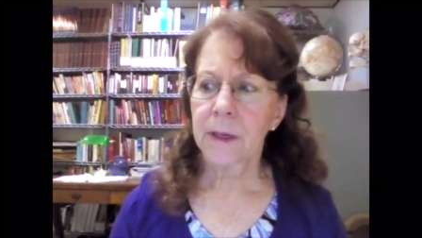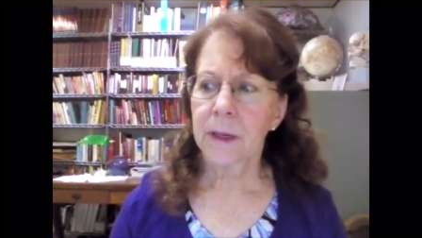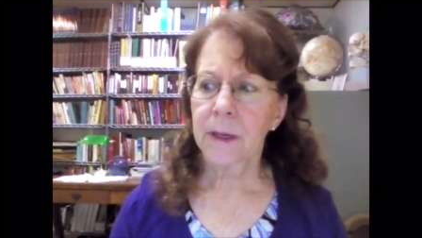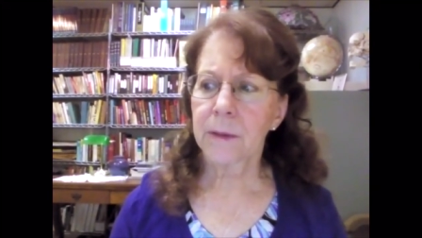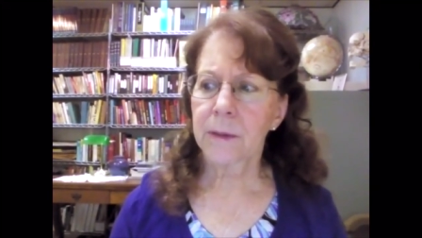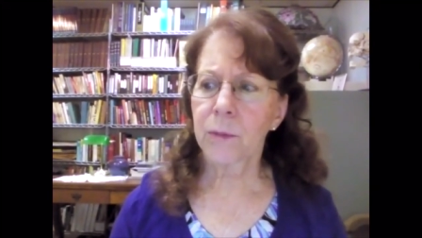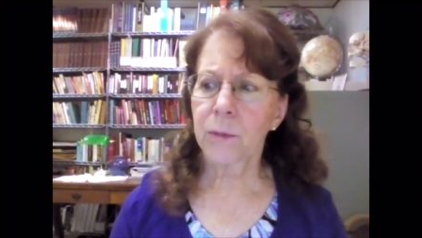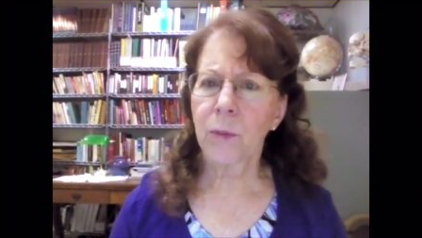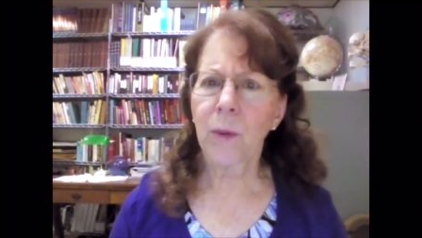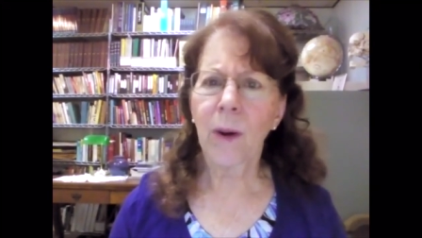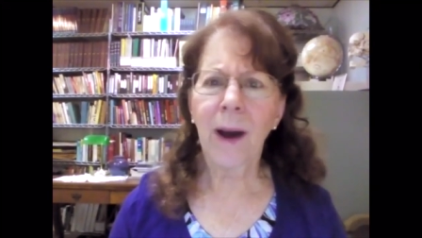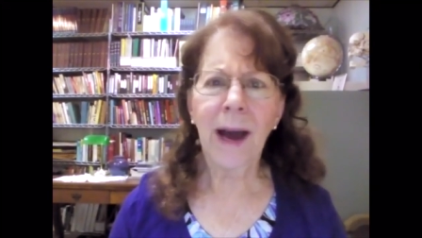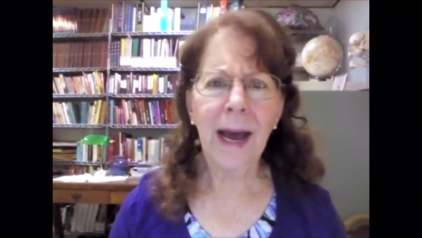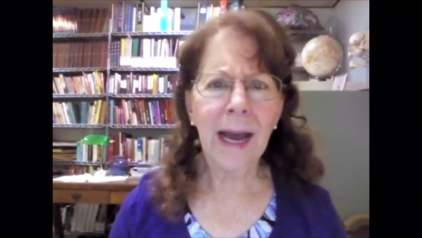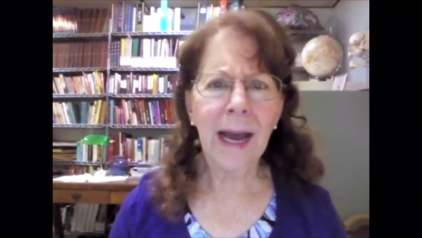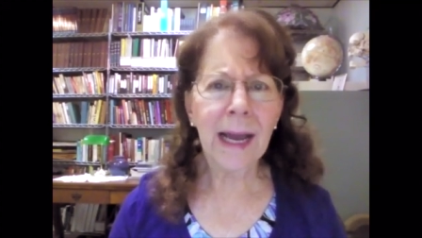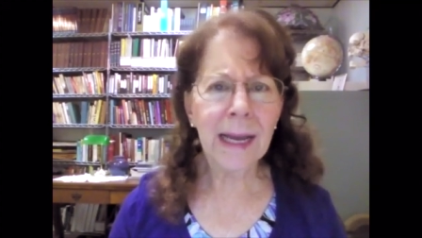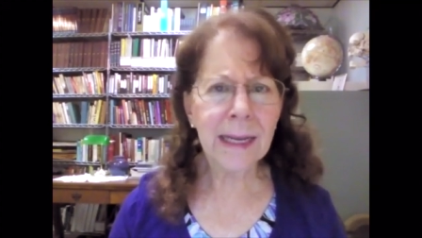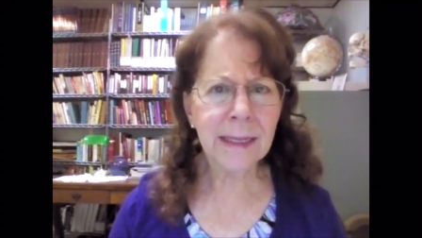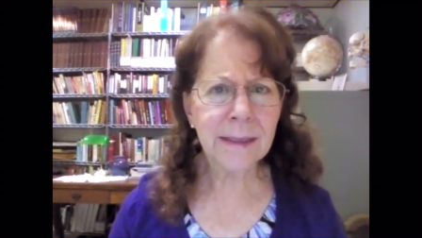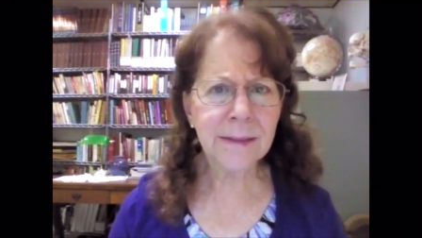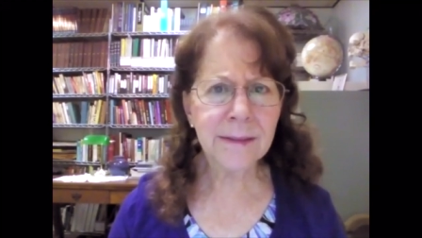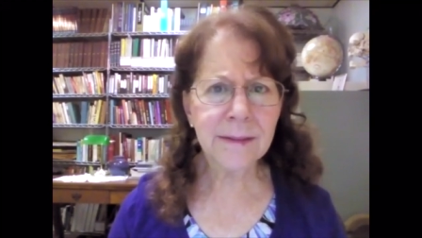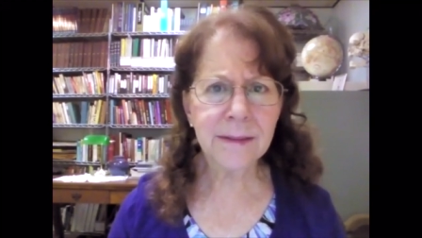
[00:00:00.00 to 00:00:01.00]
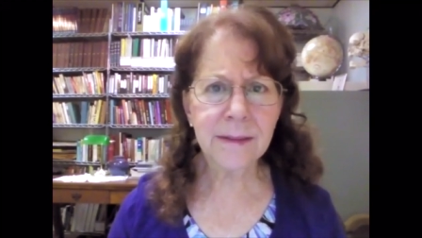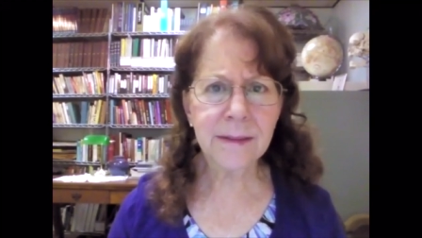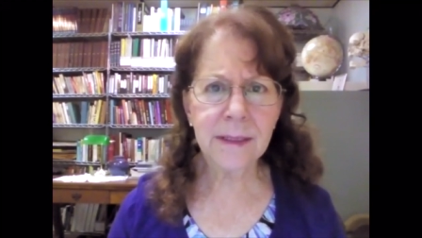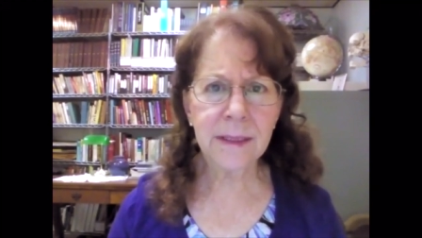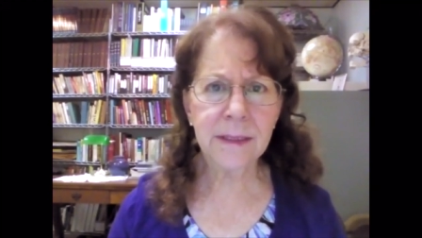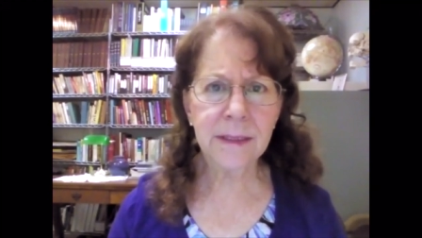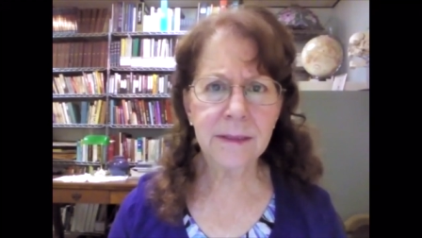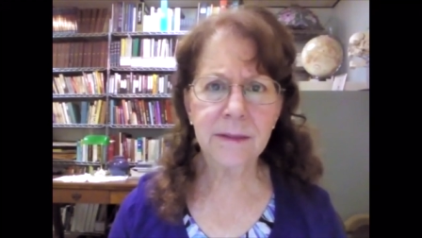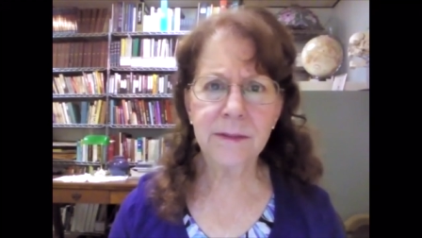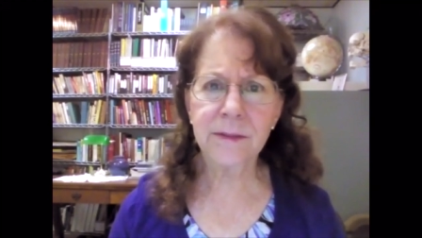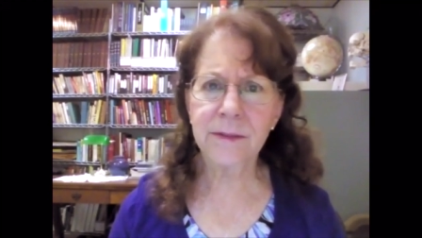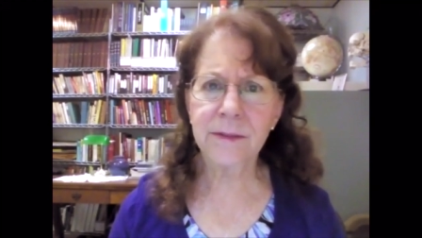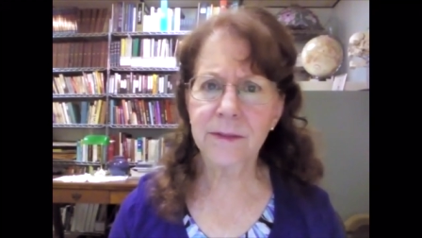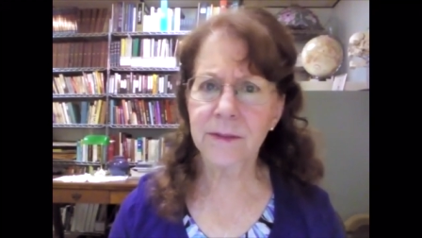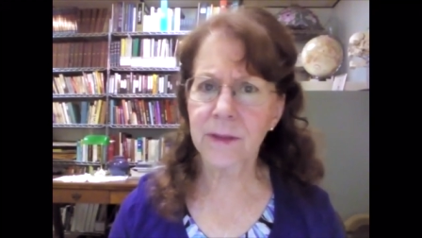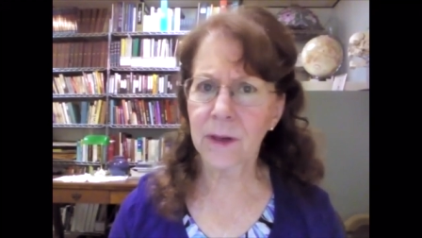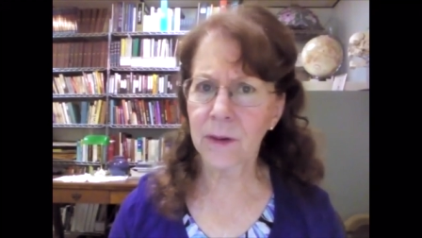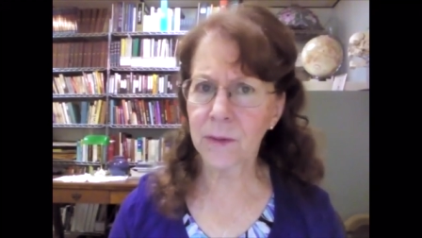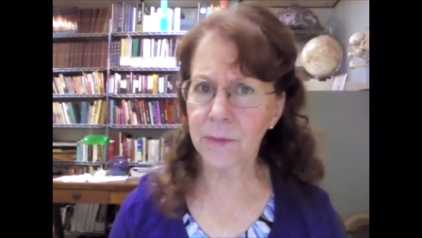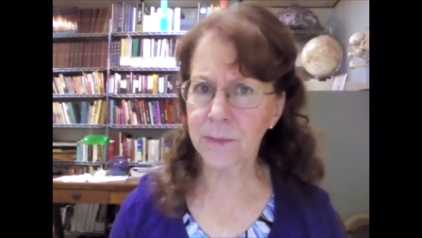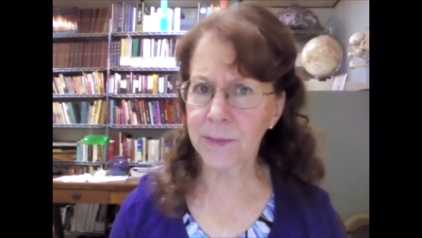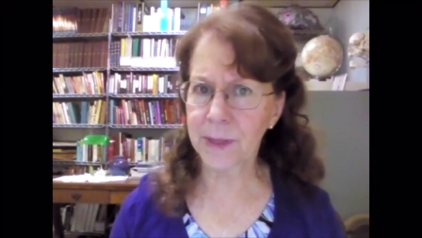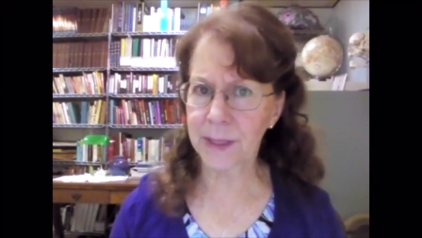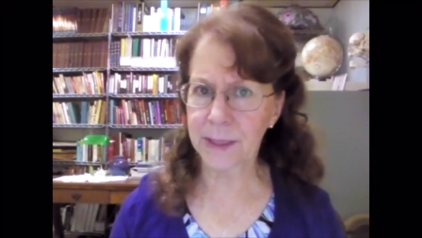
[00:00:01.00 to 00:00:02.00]
wise in
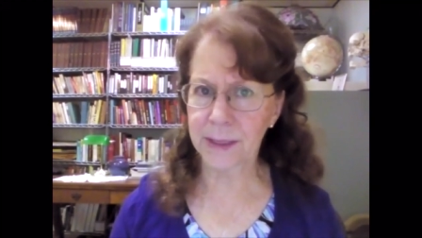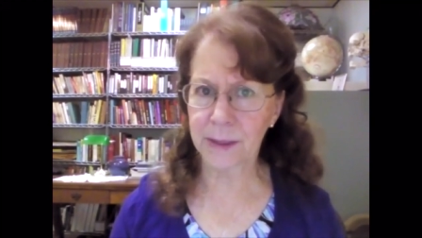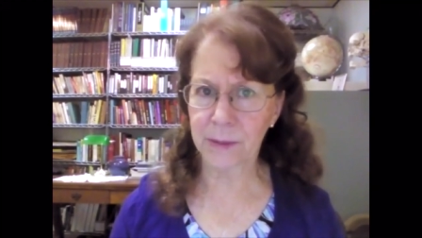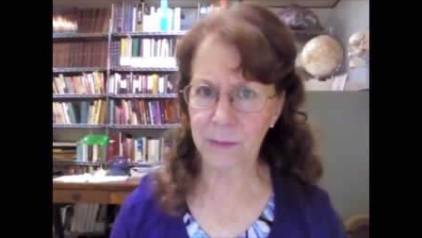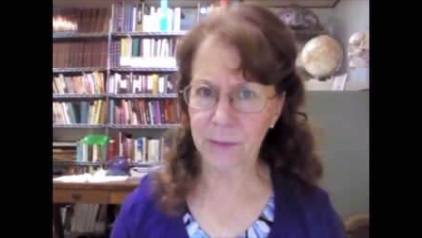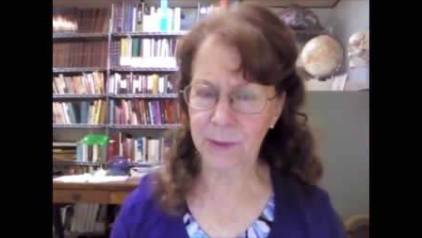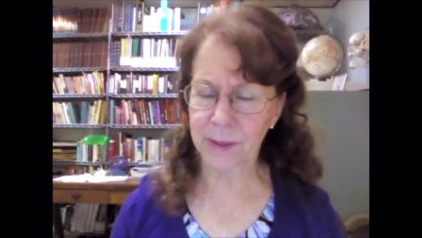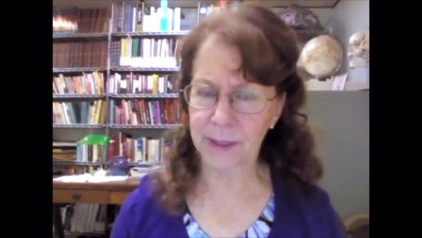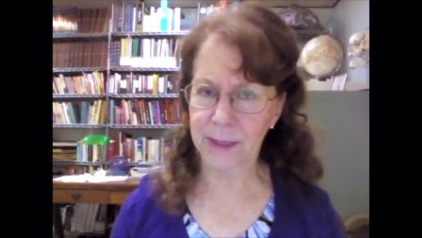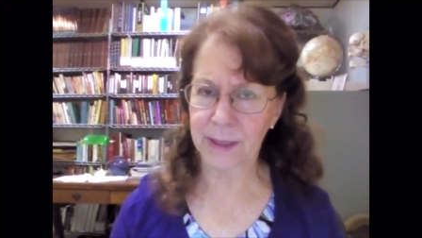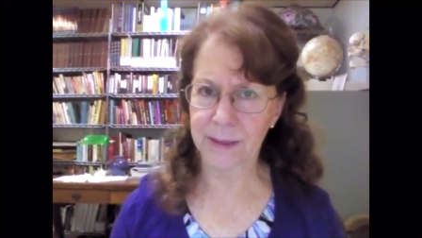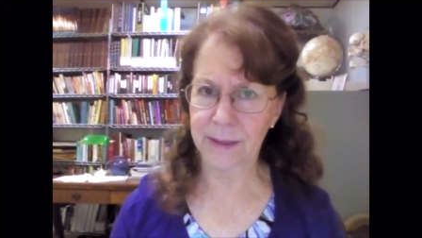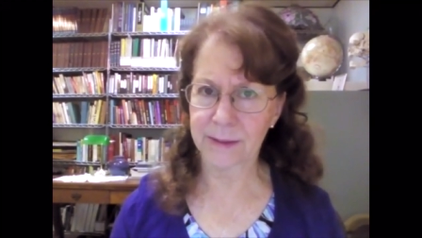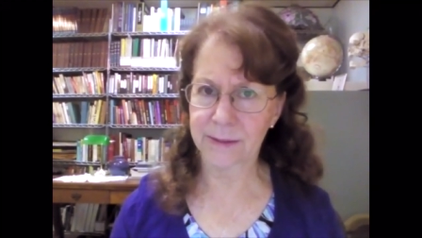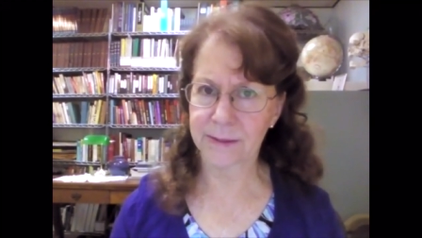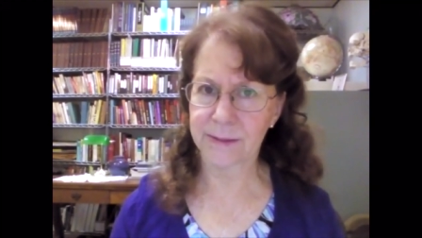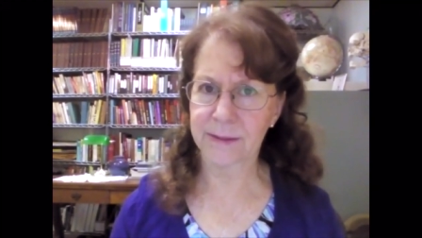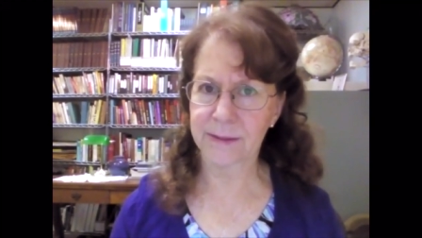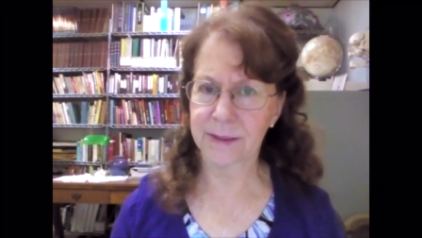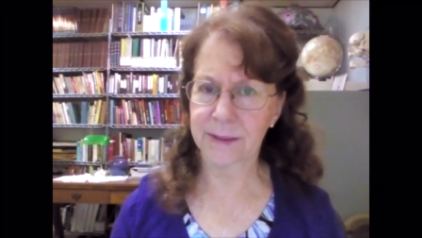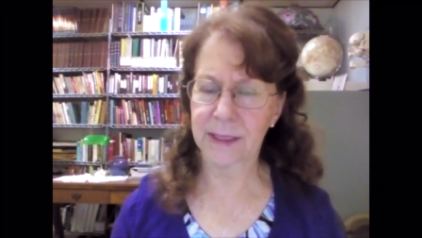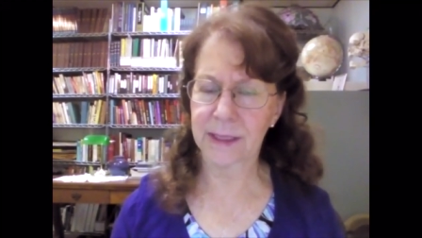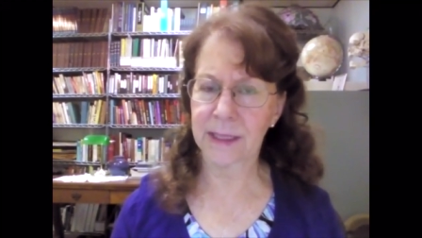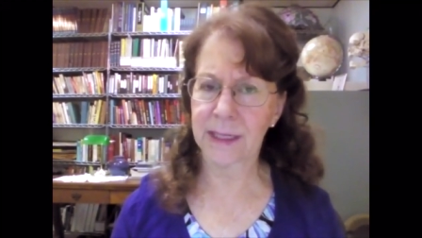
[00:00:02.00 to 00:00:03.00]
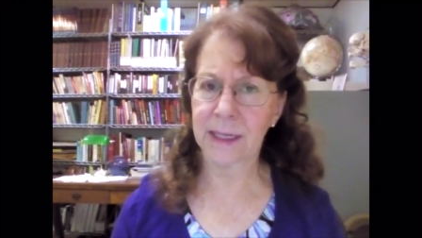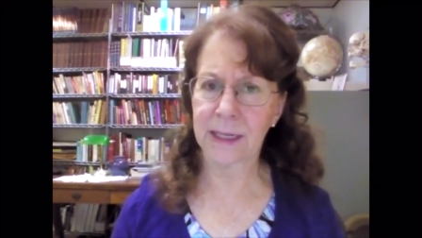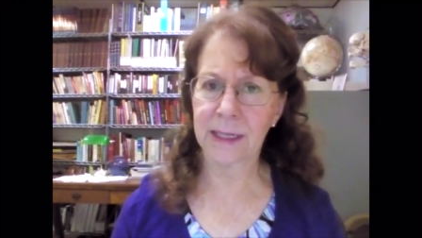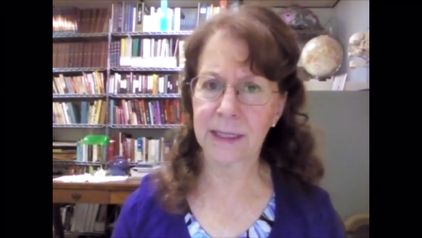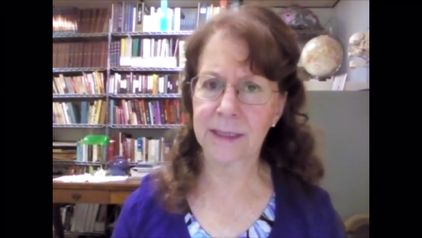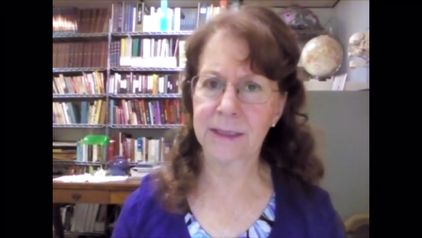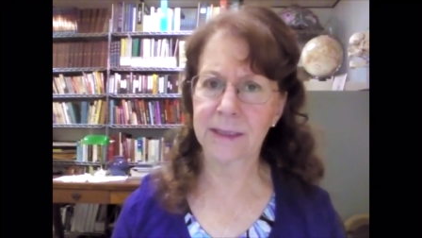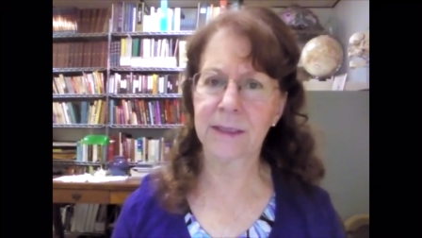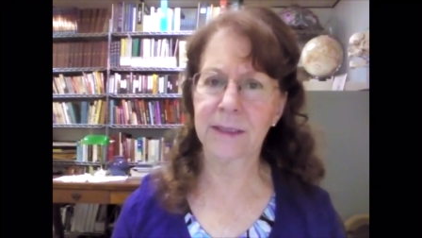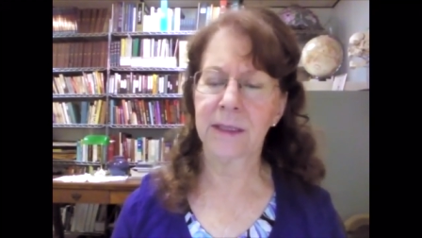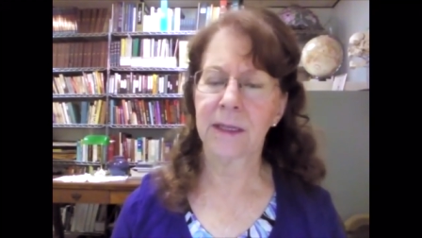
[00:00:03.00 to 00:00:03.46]
so many ways. And